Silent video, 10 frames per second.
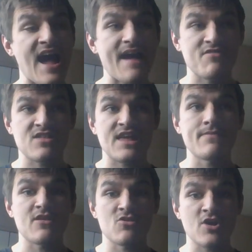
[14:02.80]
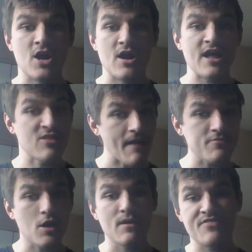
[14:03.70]
I have seen this year. It's
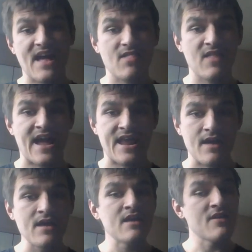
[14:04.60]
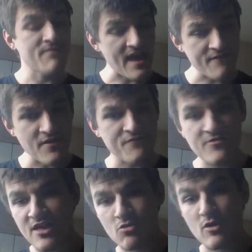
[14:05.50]
up there with Atlanta. The benefit for
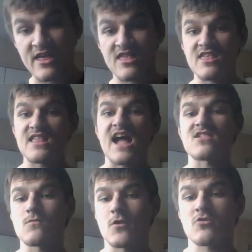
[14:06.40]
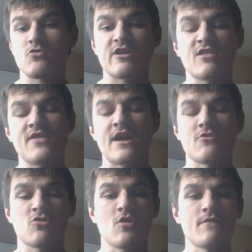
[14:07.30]
this one is this is not the worst race of the year
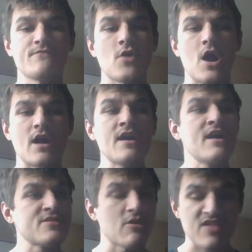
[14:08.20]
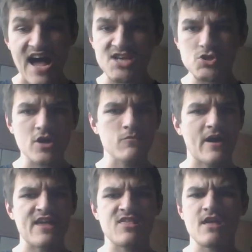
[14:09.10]
so far. There was actually good
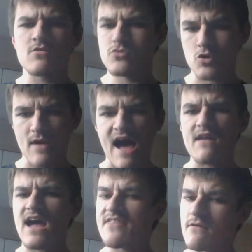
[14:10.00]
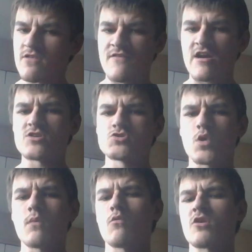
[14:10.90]
racing throughout. I thought it was very
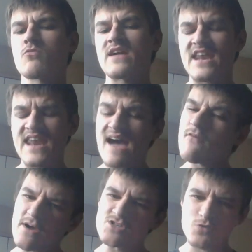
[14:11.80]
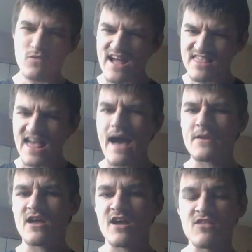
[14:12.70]
enjoyable once we didn't have a bunch of wrecks
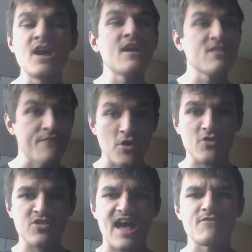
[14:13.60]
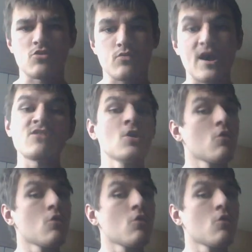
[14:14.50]
happening because the first half of this race,